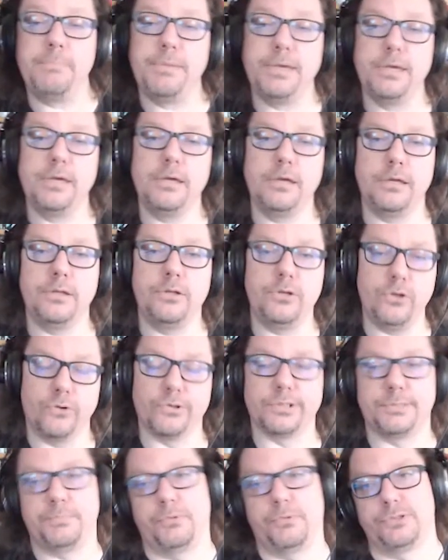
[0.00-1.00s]
be in your
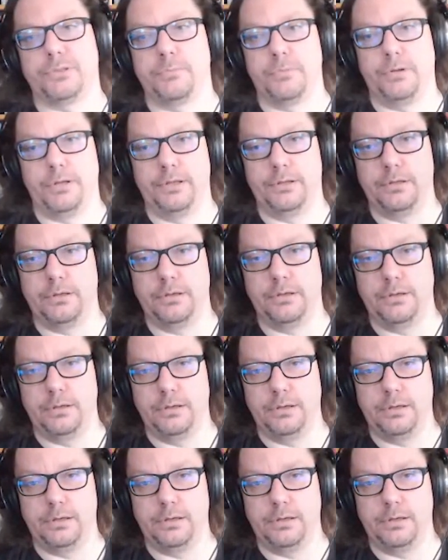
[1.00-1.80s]
responsibility.